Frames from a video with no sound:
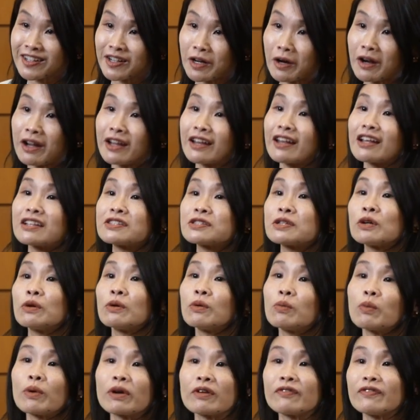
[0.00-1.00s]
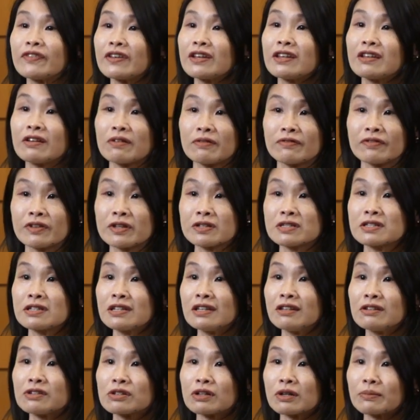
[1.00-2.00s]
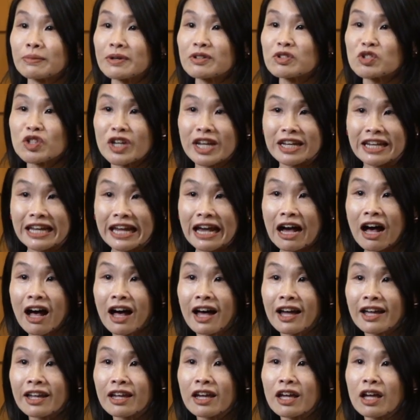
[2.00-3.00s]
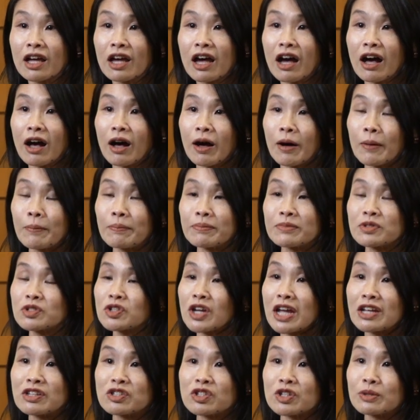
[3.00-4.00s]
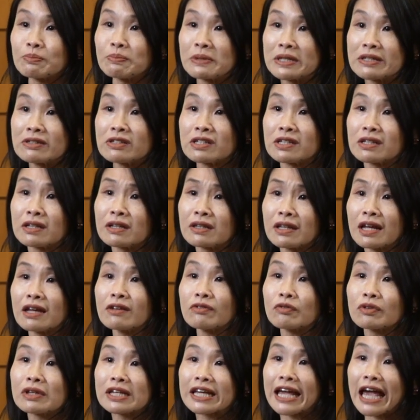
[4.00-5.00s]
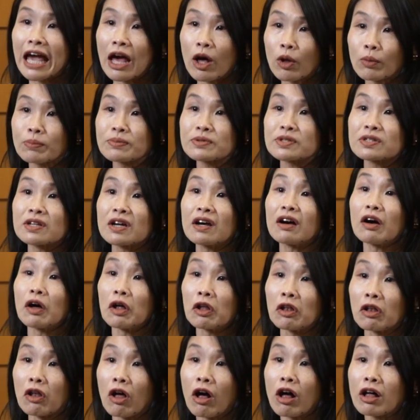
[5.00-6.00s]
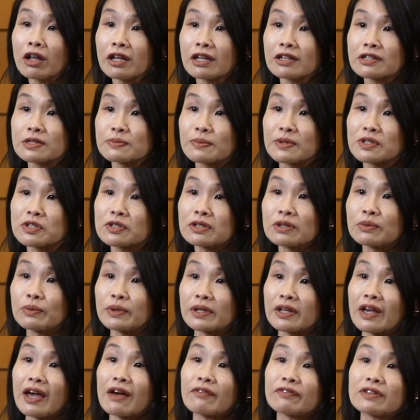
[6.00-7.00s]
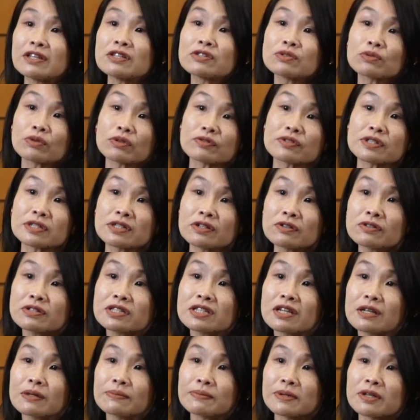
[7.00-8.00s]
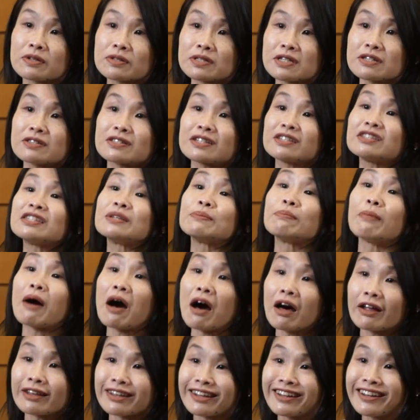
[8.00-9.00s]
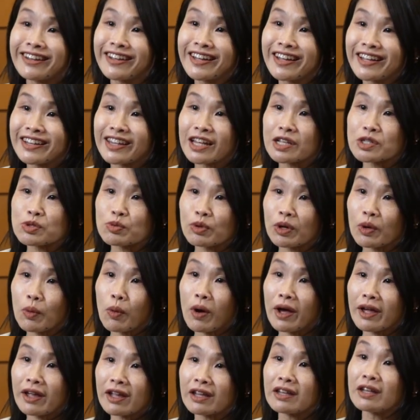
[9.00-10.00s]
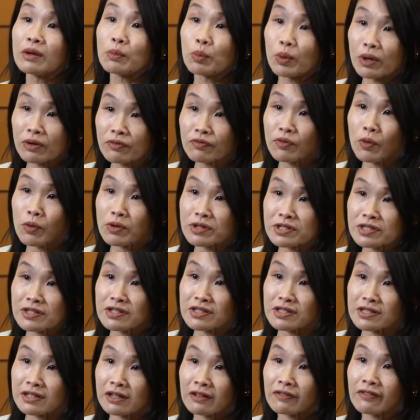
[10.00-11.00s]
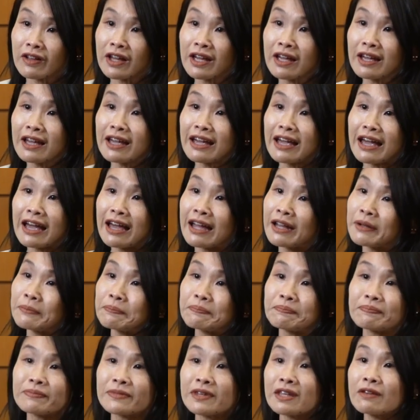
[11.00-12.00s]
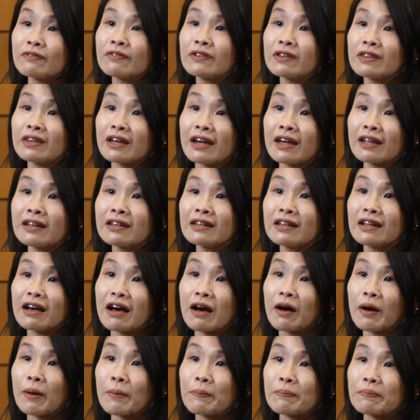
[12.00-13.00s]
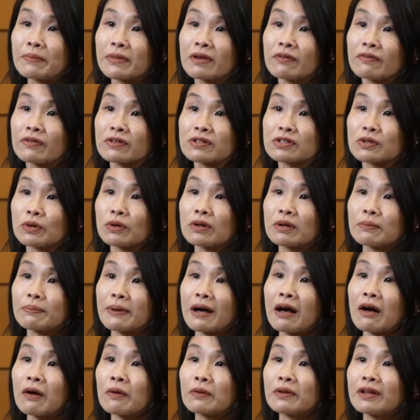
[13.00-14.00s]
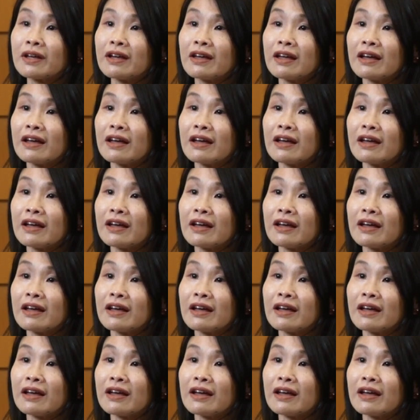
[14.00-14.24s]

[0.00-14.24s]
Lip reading: Right. So one of it, obviously, you talk about Gen AI, ChatGPT, and that really helps a lot, especially when you have this sort of skill set, because it's a demand that's required in the workforce itself. And even then, if you talk about